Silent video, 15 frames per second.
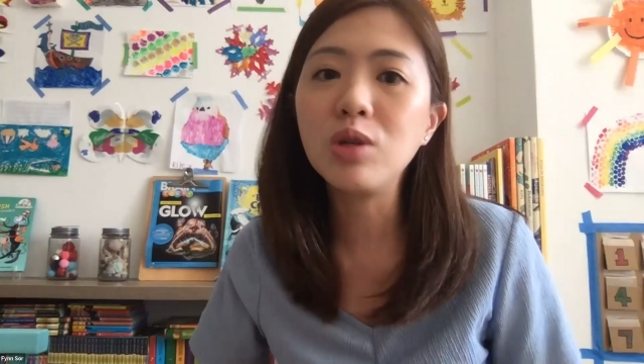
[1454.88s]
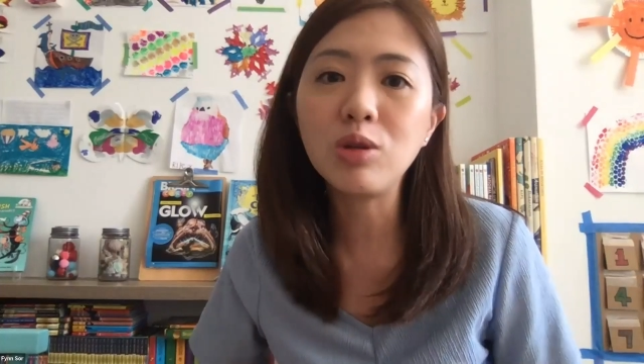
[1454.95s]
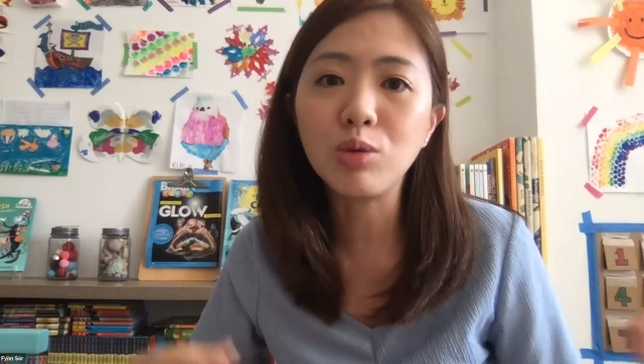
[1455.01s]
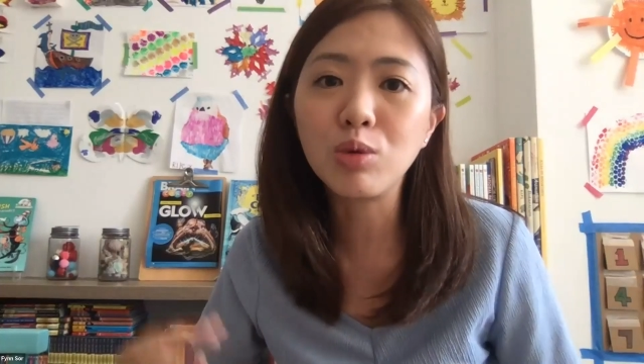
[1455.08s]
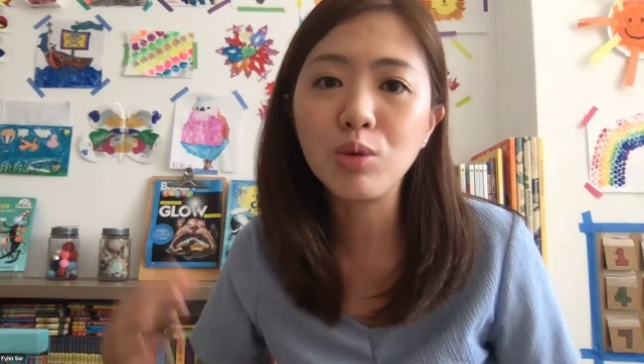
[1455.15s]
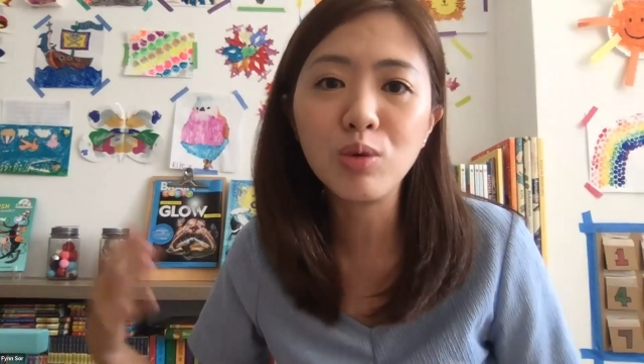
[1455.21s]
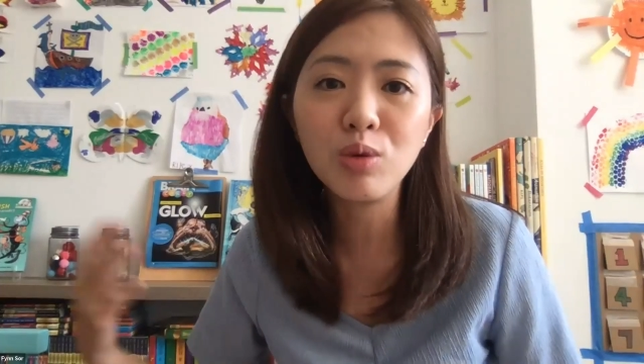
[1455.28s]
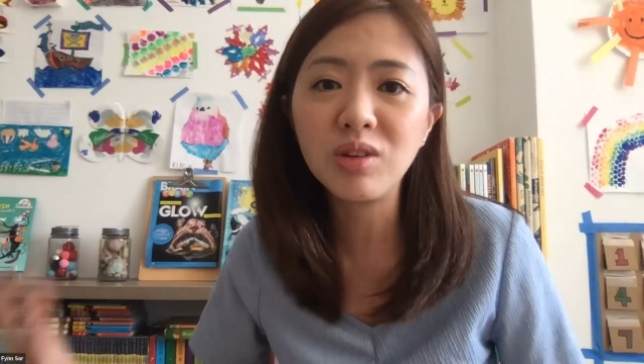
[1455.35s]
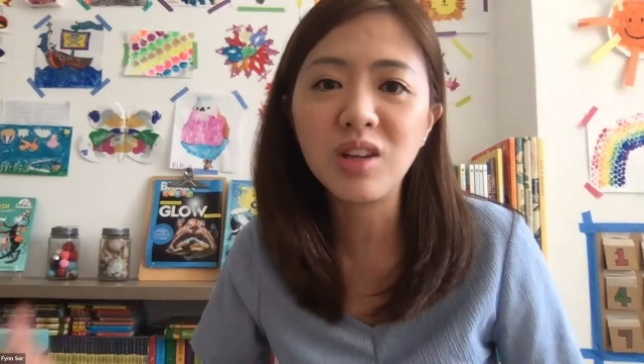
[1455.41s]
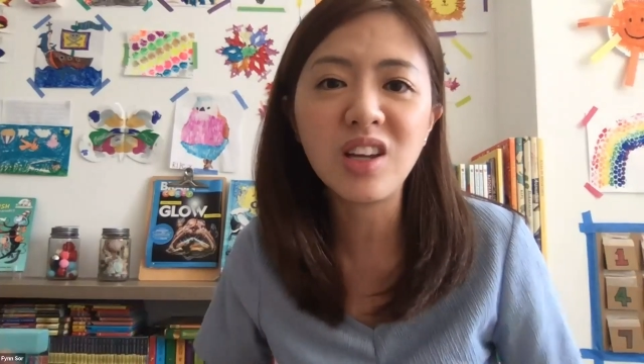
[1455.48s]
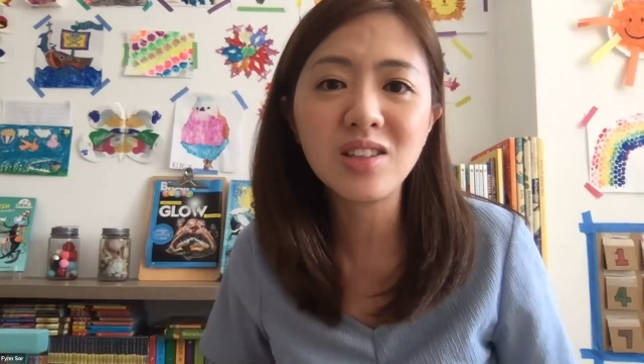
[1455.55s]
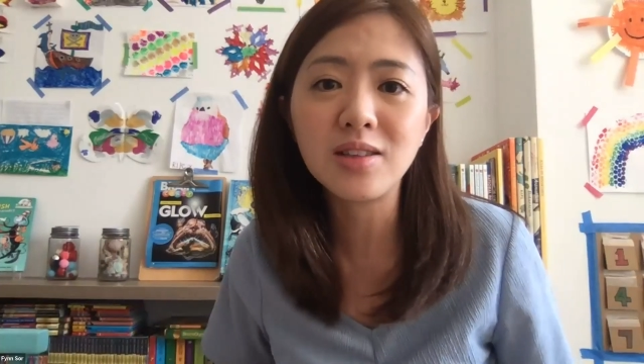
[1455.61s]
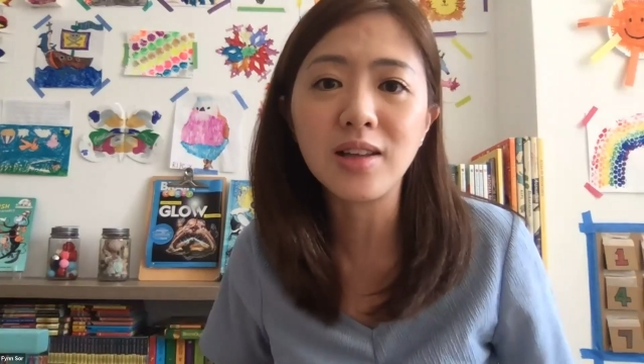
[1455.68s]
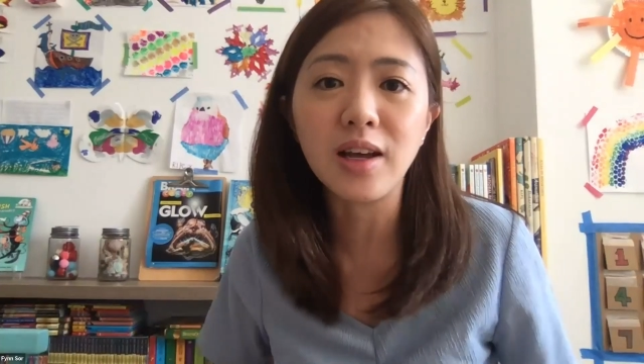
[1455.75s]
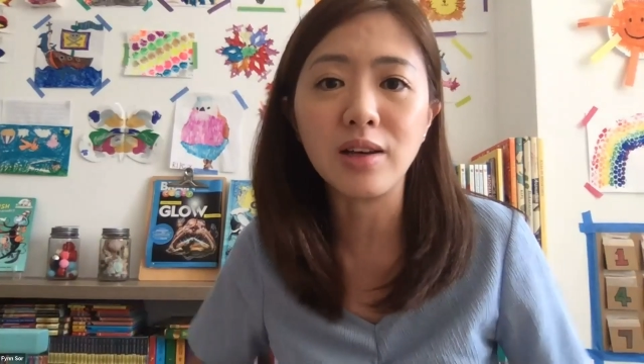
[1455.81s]

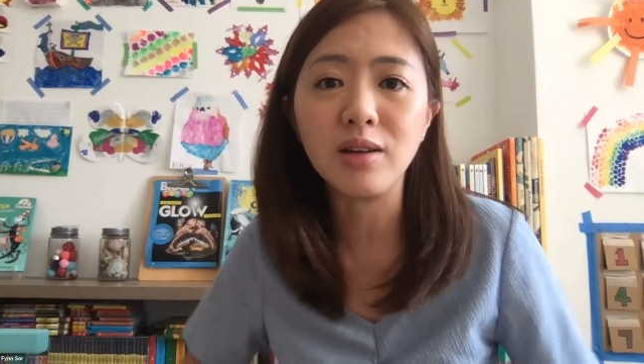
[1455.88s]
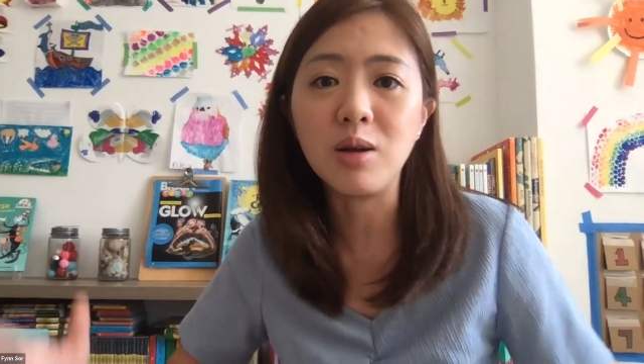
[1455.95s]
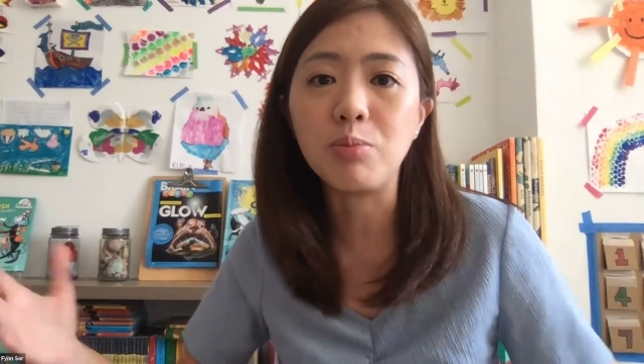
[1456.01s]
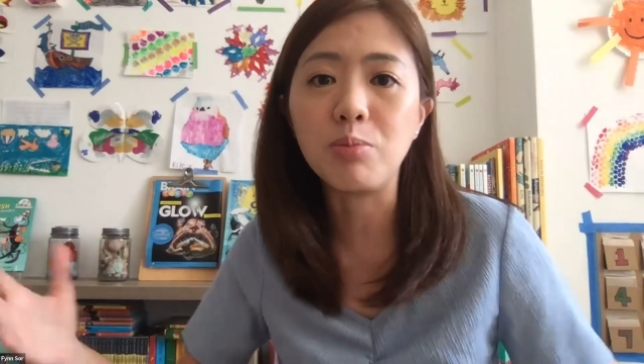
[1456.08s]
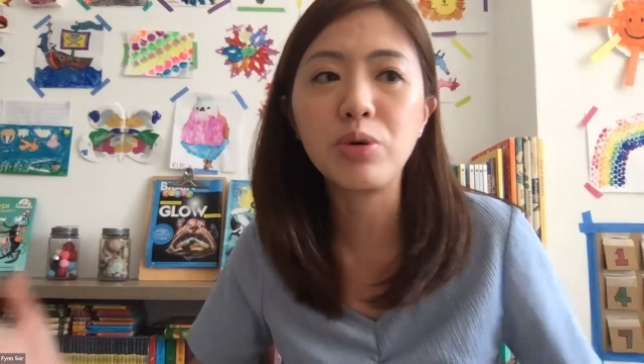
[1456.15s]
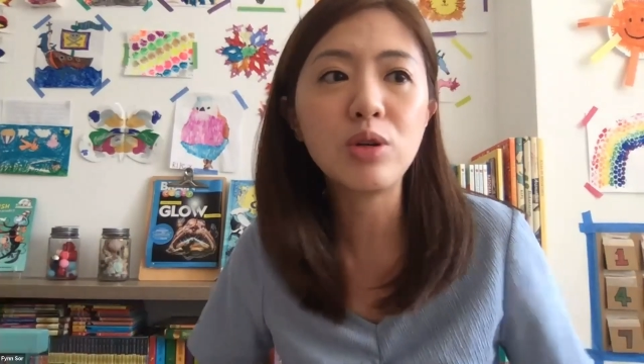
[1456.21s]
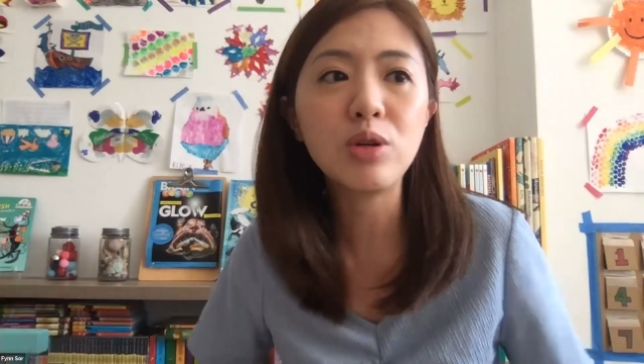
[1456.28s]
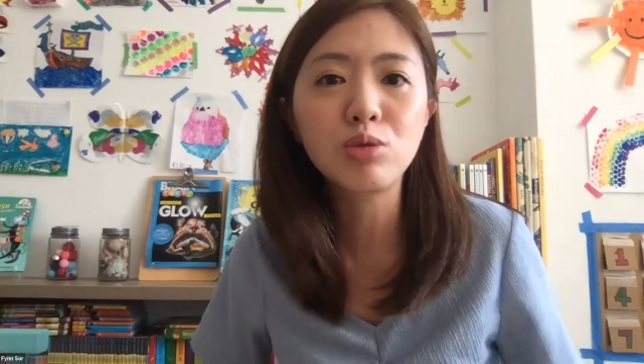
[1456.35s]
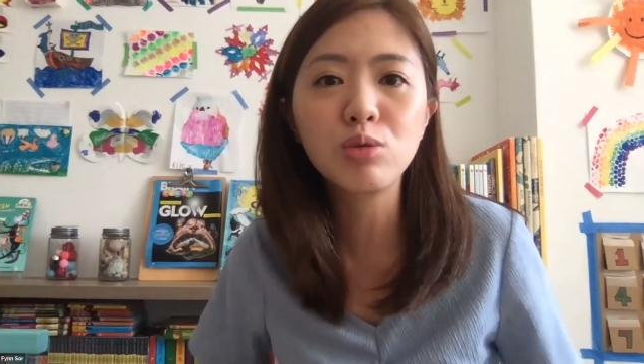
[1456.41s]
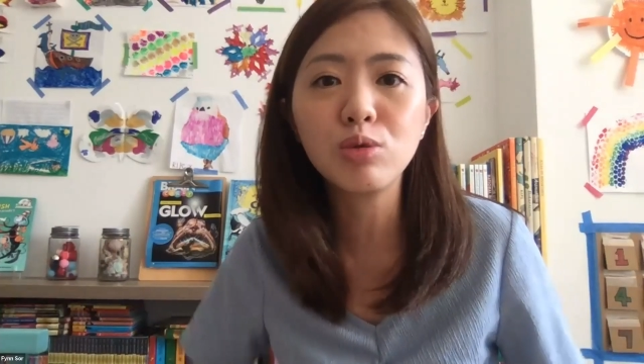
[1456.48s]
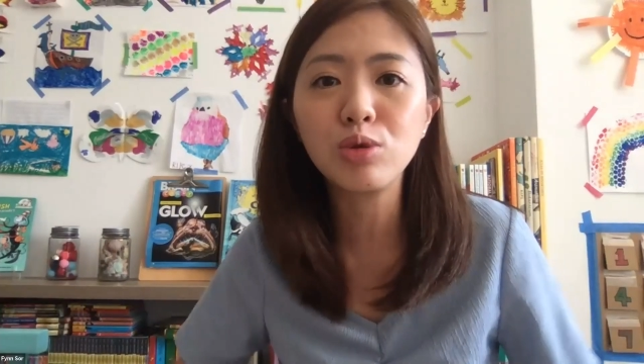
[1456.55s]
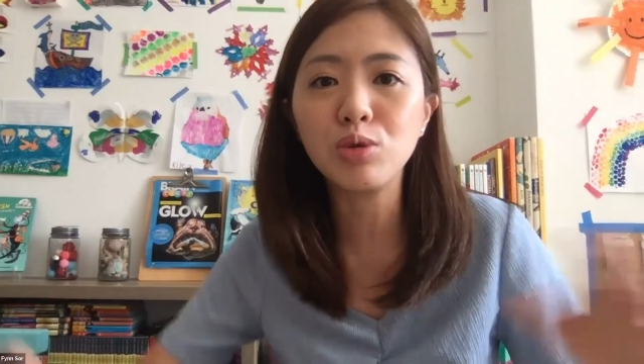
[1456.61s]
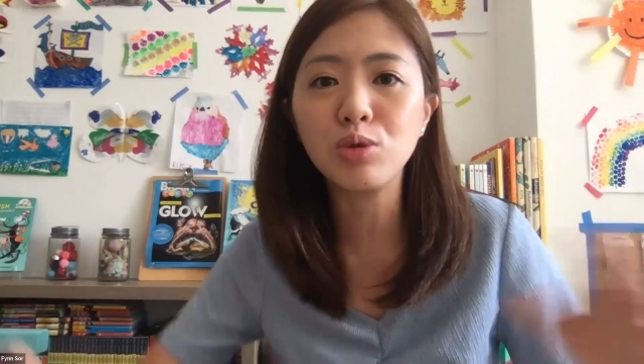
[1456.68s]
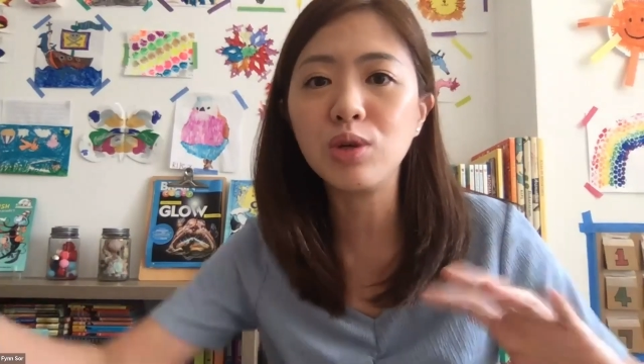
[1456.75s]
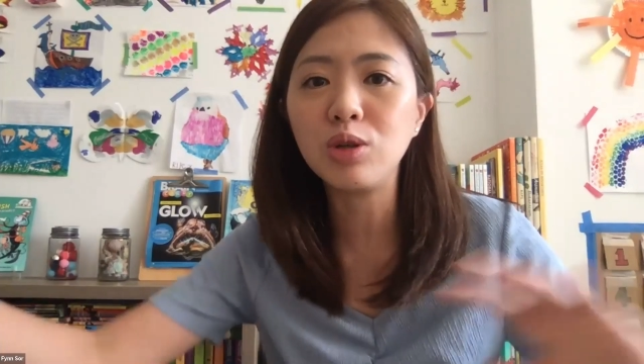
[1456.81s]
And you need to do
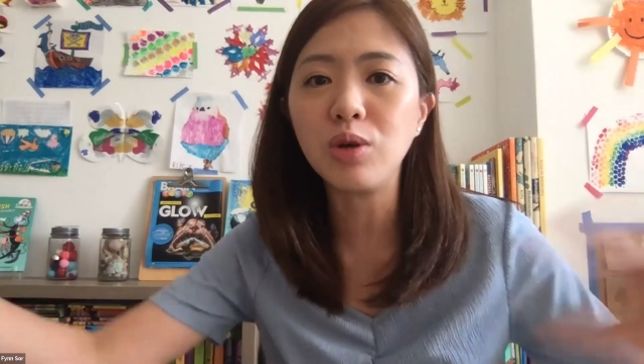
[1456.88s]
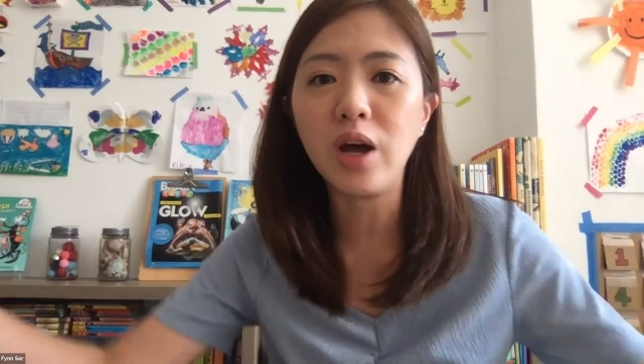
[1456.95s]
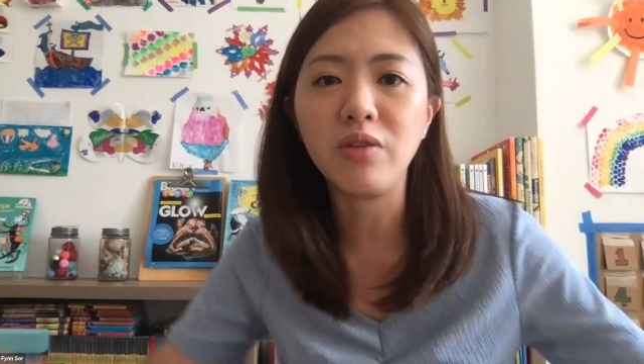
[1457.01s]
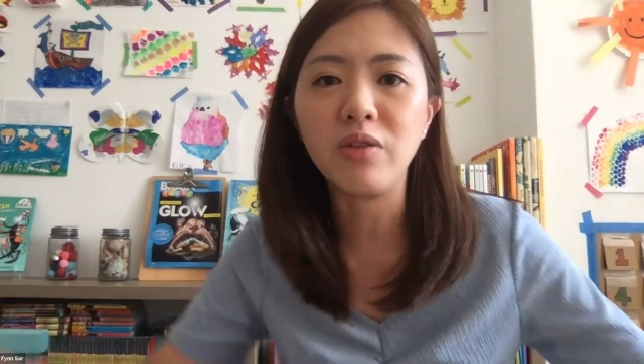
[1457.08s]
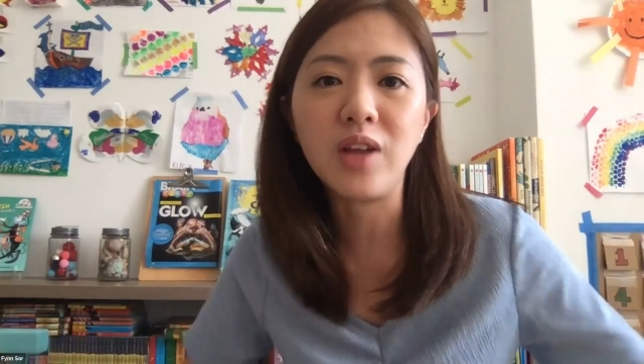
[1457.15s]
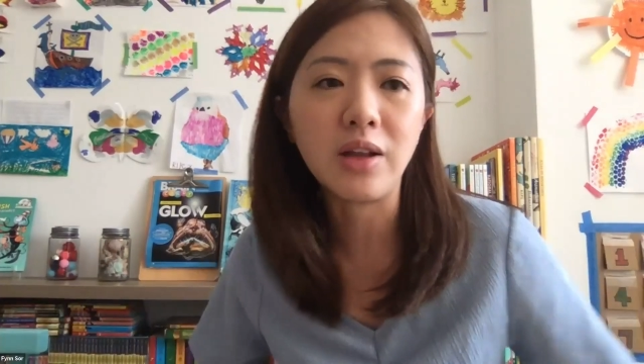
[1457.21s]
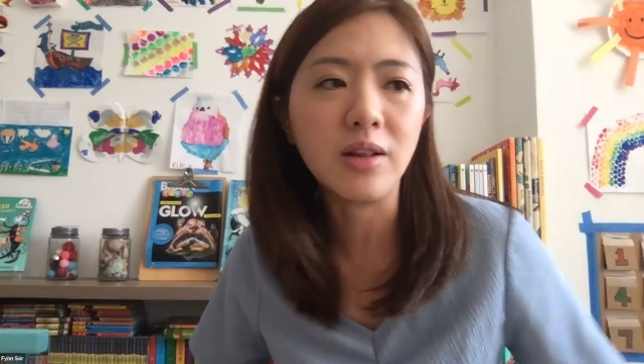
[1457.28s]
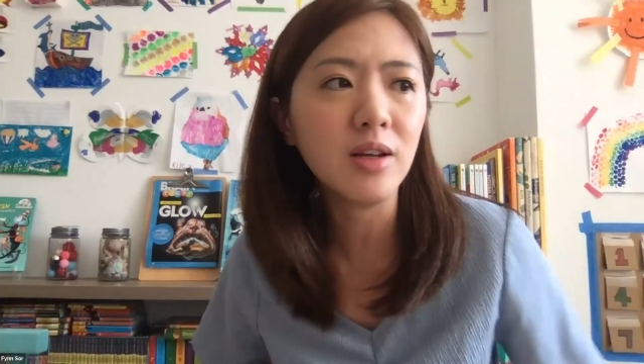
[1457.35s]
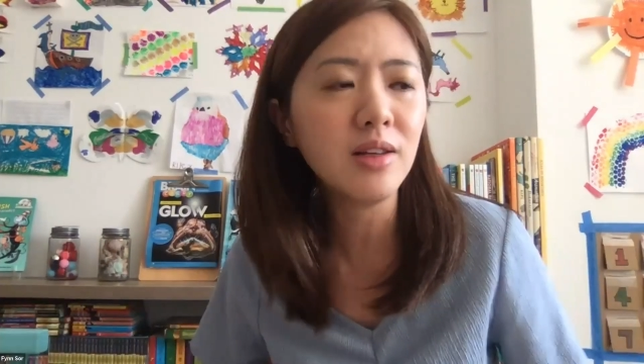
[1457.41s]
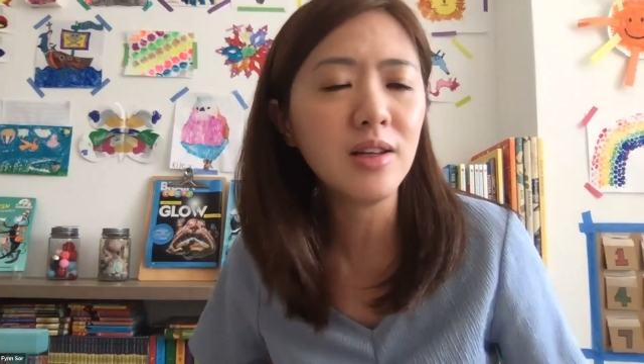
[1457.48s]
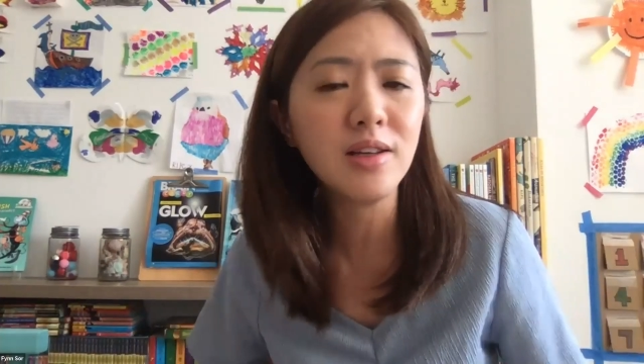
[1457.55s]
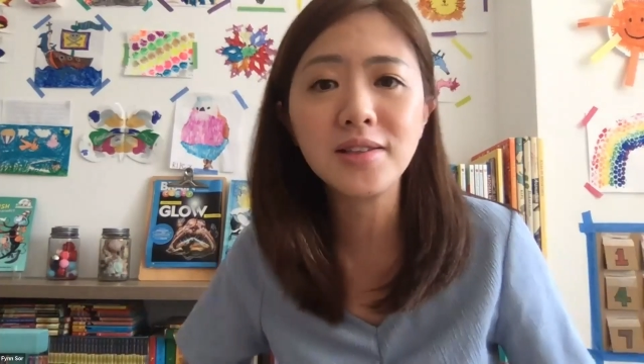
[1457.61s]
things like in preschools,